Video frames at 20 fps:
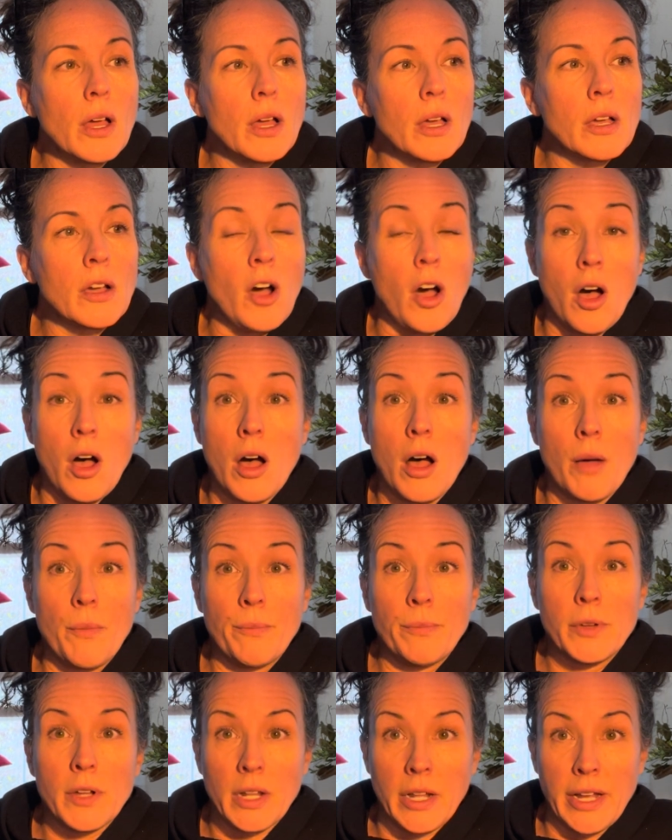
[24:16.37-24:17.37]

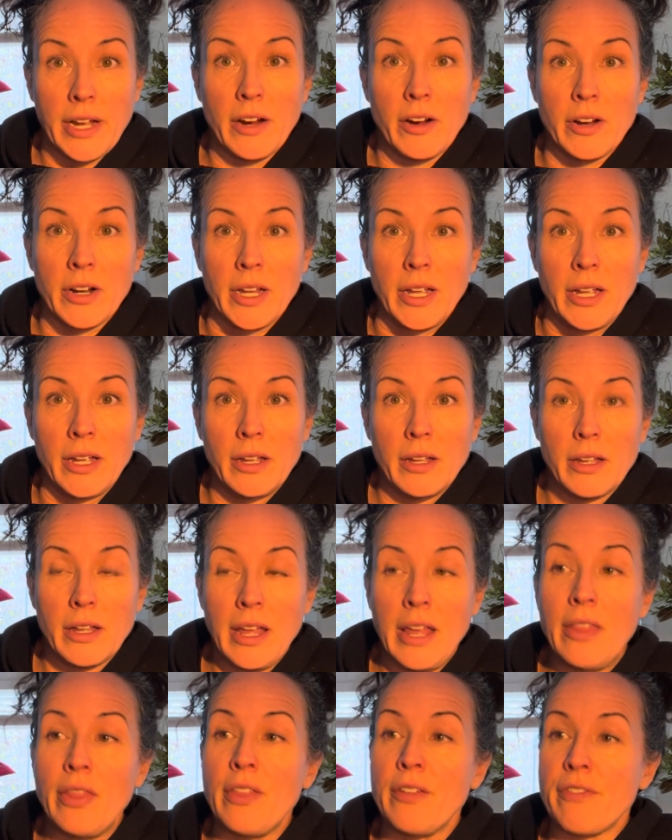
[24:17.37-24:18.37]
calm clarity
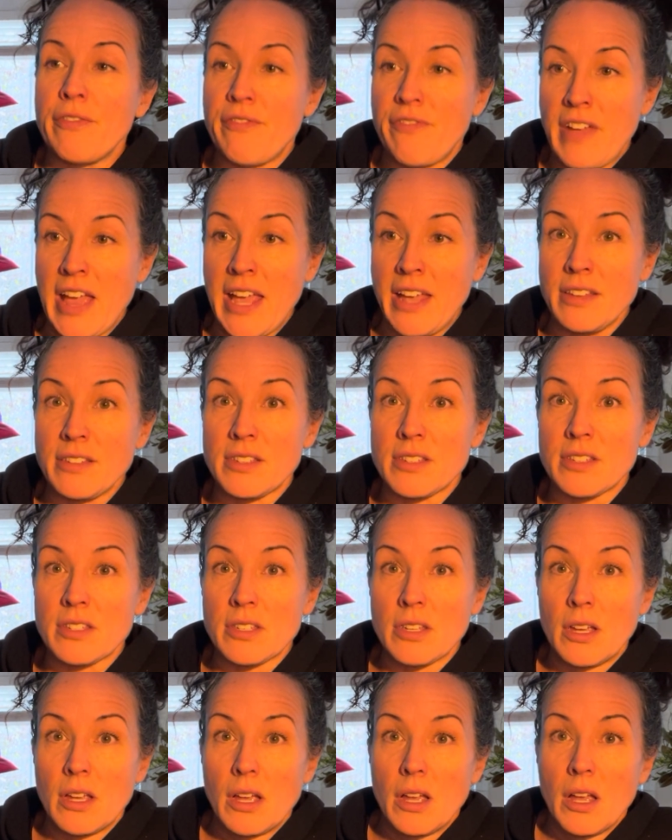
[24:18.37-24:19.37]
in the face
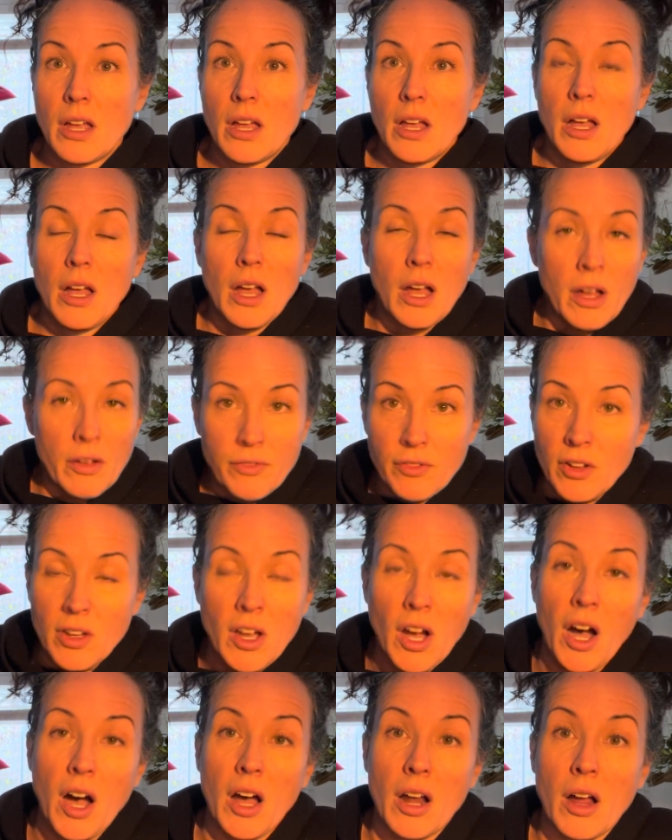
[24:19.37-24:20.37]
of
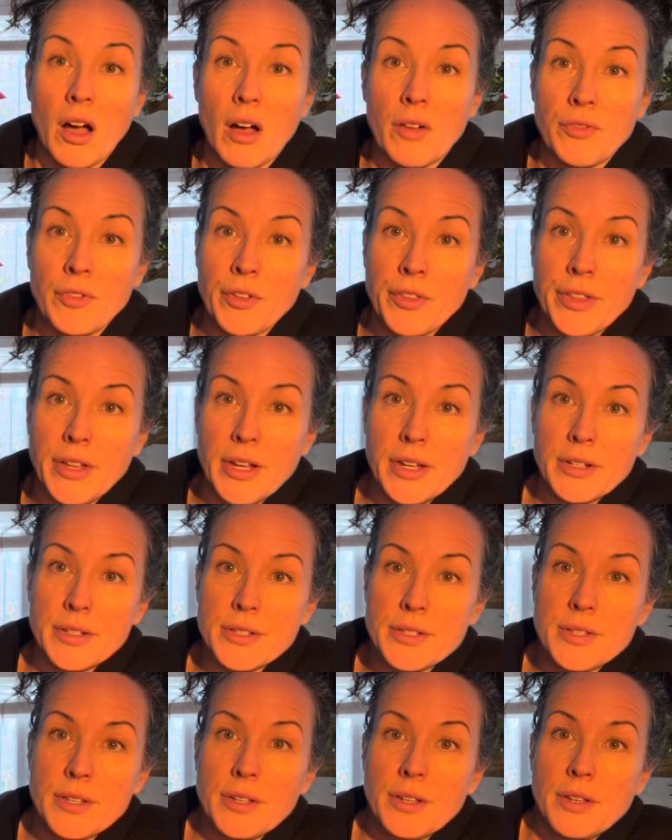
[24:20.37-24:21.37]
god-awful
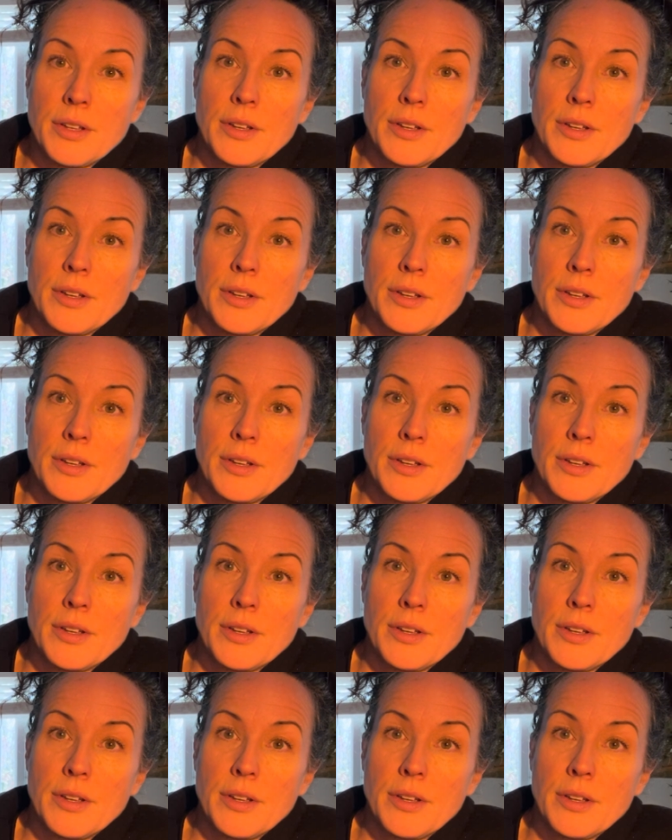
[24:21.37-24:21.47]
things?